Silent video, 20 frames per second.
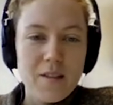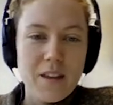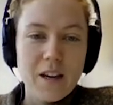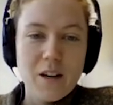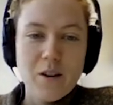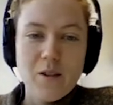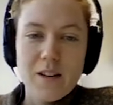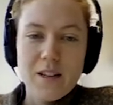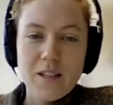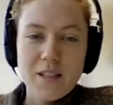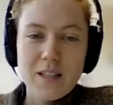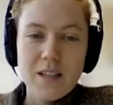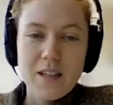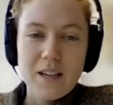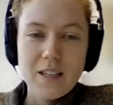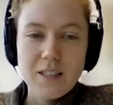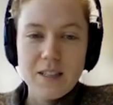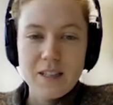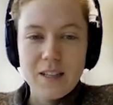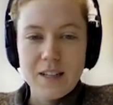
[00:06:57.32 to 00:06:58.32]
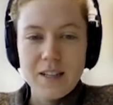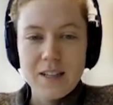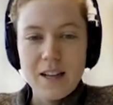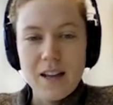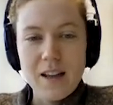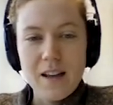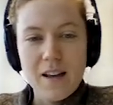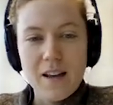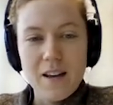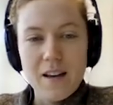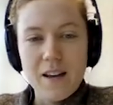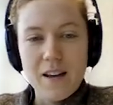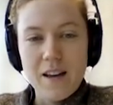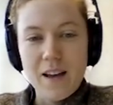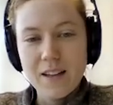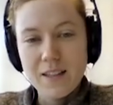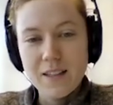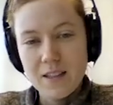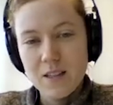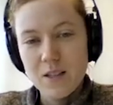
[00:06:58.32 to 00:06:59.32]
They criticize that
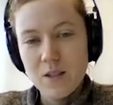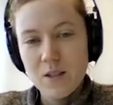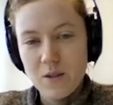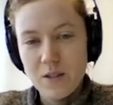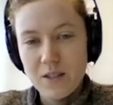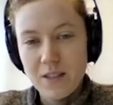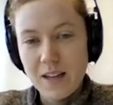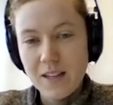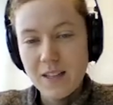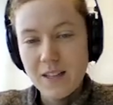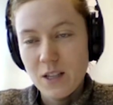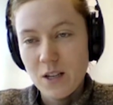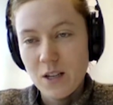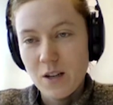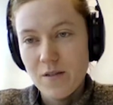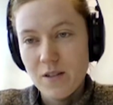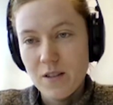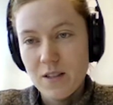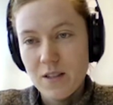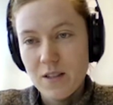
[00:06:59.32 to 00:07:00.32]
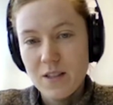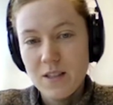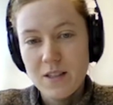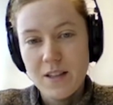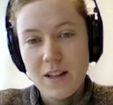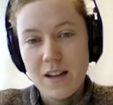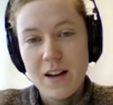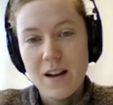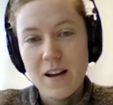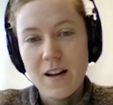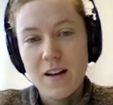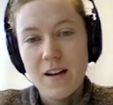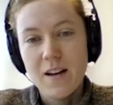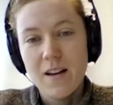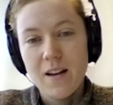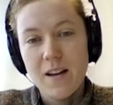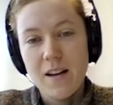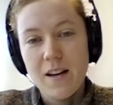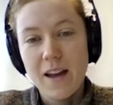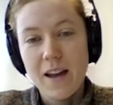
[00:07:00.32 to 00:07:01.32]
access to state services that
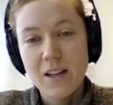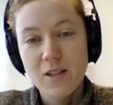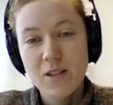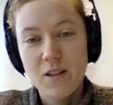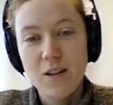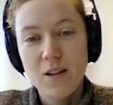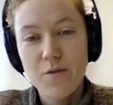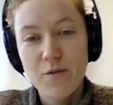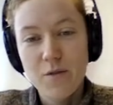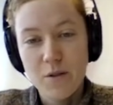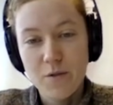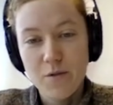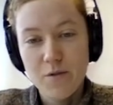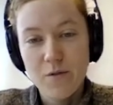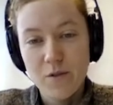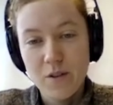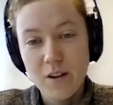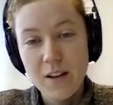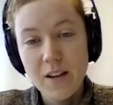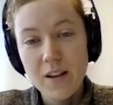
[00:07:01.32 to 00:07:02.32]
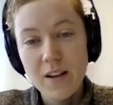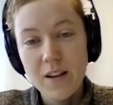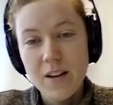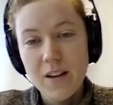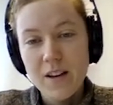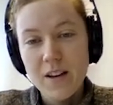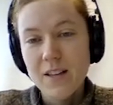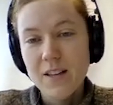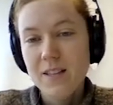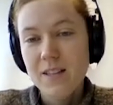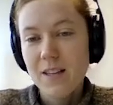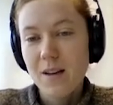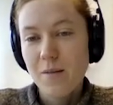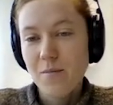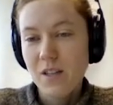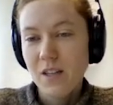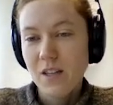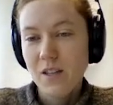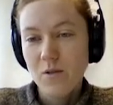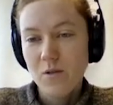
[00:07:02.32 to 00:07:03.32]
are actually for free is
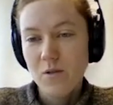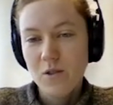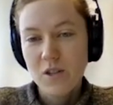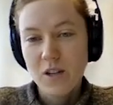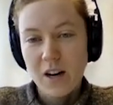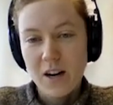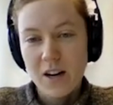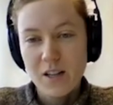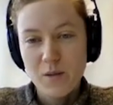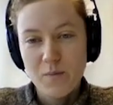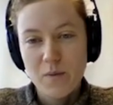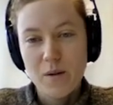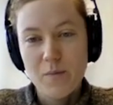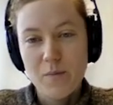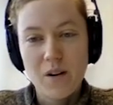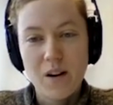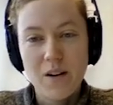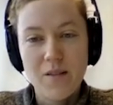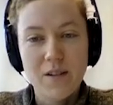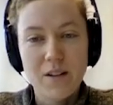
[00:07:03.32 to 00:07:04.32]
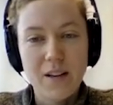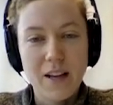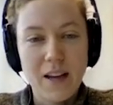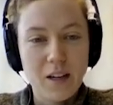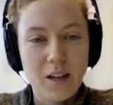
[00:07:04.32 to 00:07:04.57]
subject to charge by private